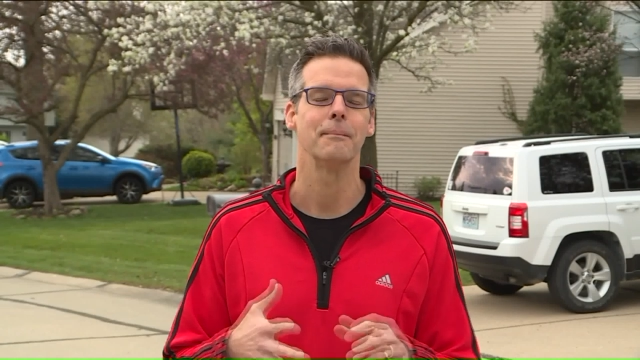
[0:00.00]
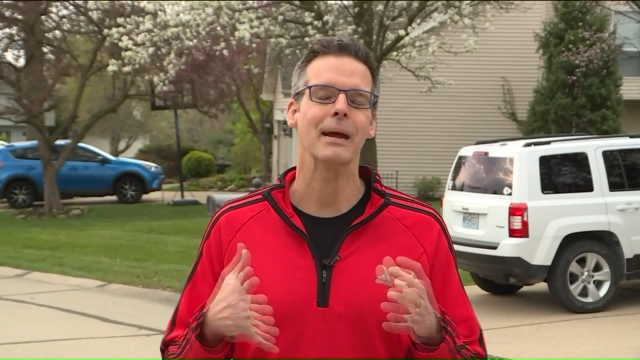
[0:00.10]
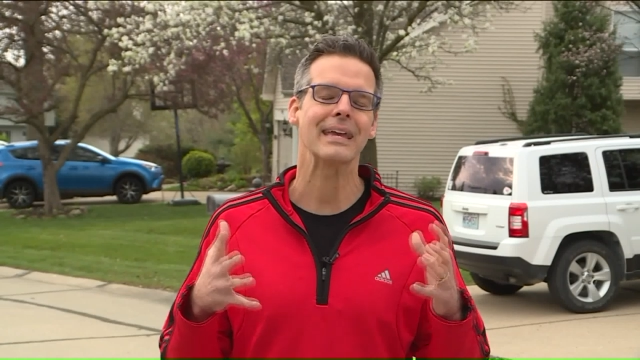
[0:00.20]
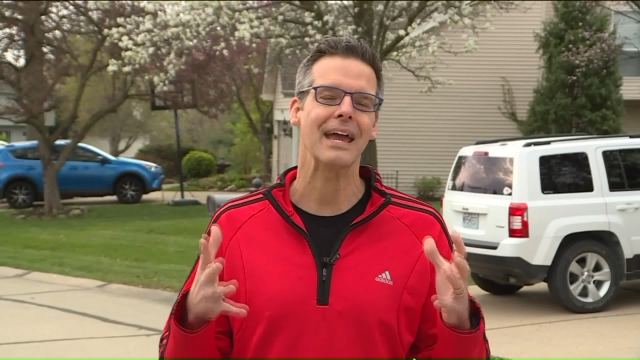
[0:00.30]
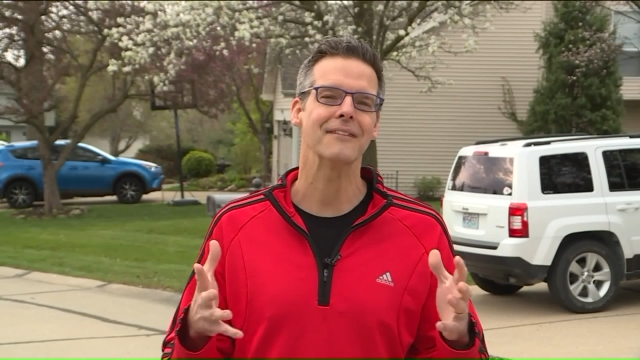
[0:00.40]

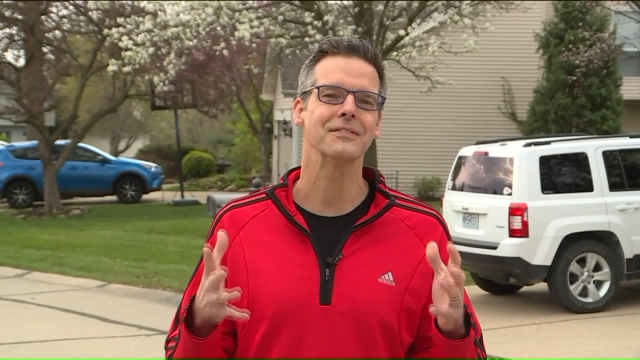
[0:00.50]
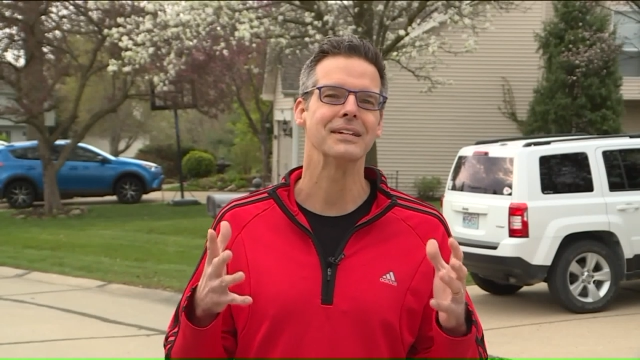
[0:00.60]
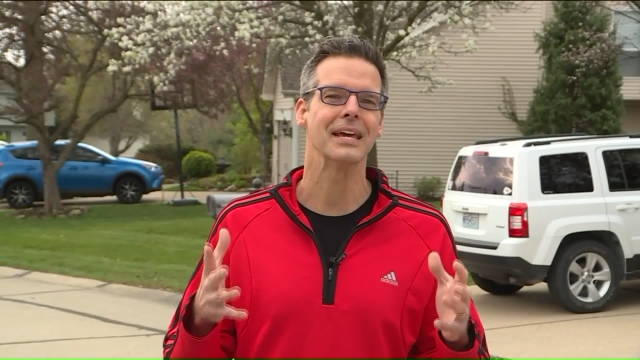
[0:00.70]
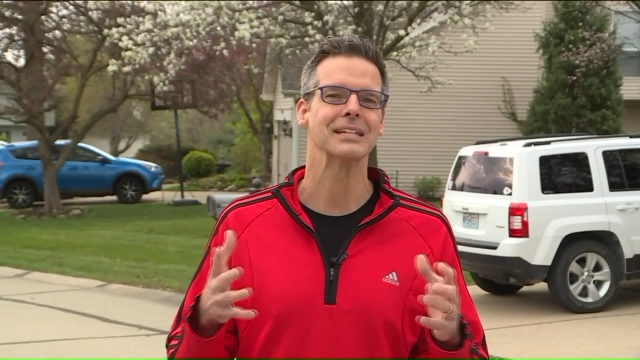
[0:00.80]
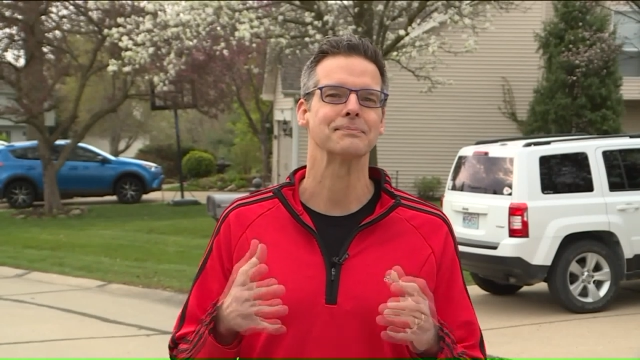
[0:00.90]
Make
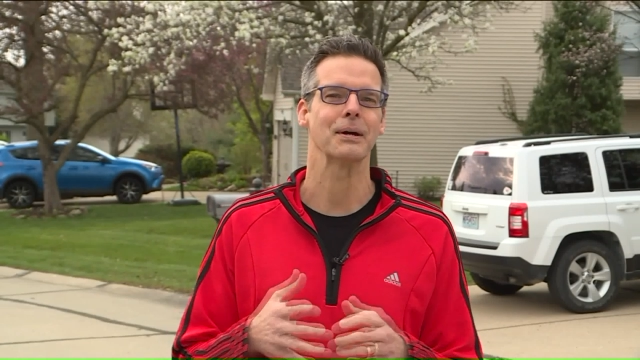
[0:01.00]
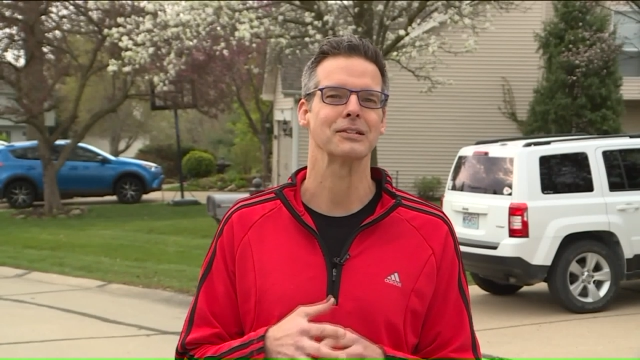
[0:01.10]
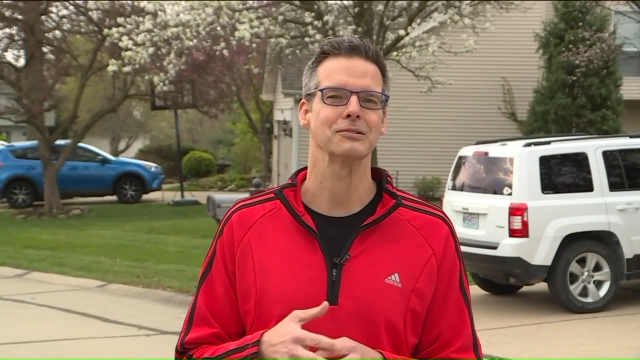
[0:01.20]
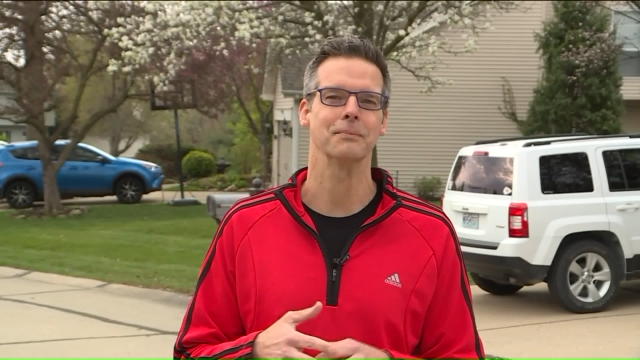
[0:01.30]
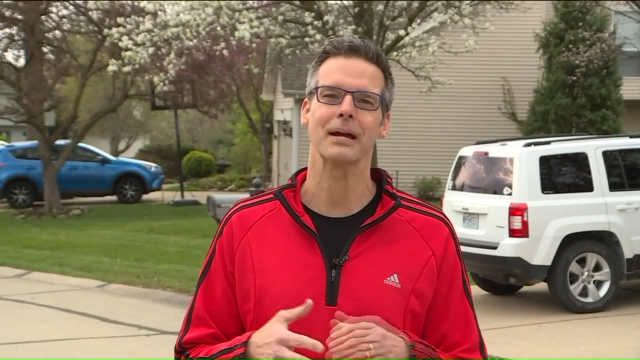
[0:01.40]
every day
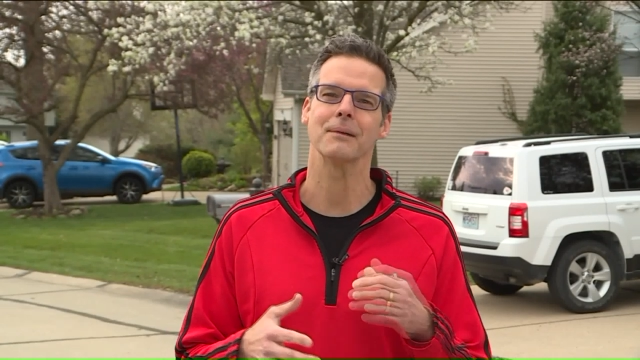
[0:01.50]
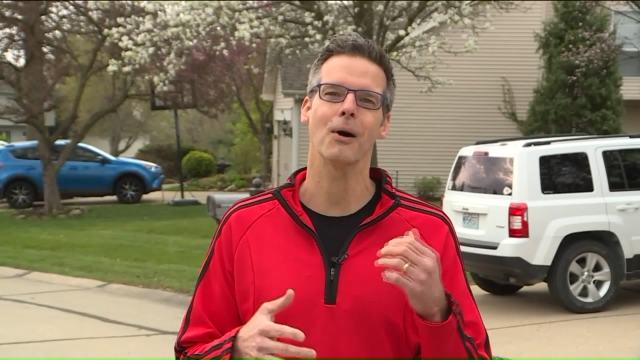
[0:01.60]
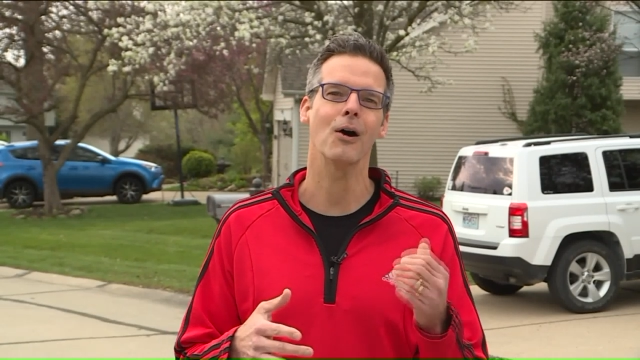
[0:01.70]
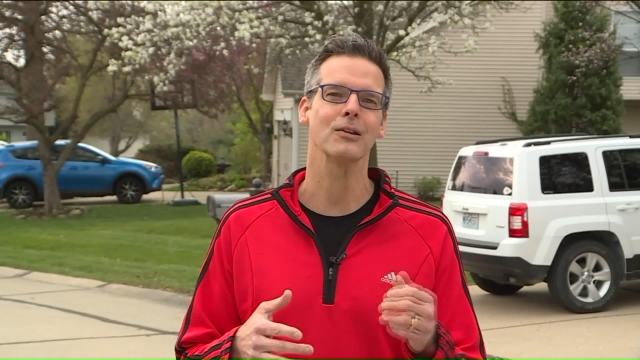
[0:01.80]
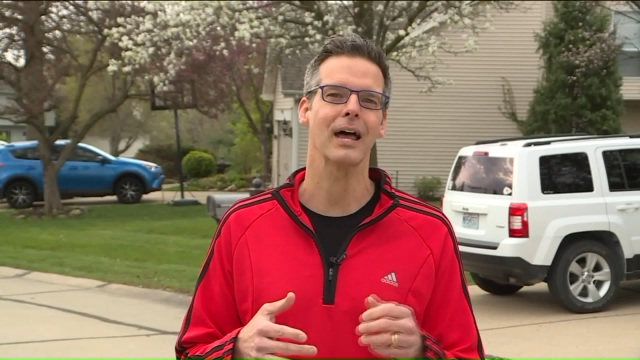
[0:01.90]
special. Make them
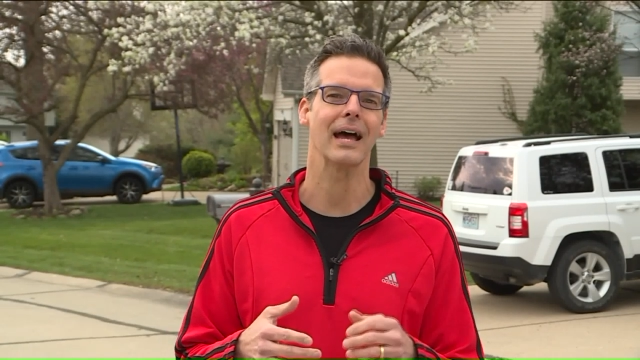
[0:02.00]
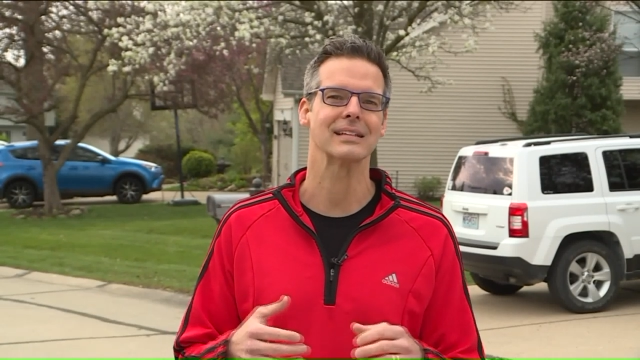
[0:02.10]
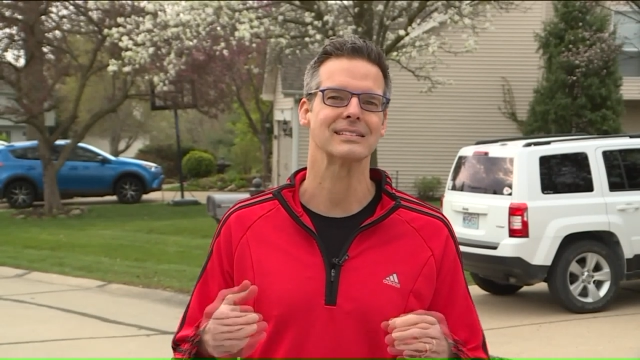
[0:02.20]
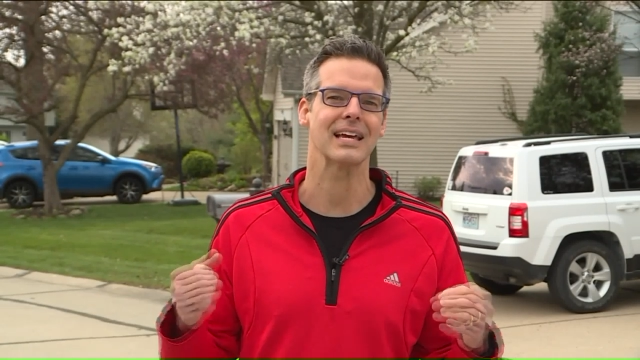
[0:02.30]
all last.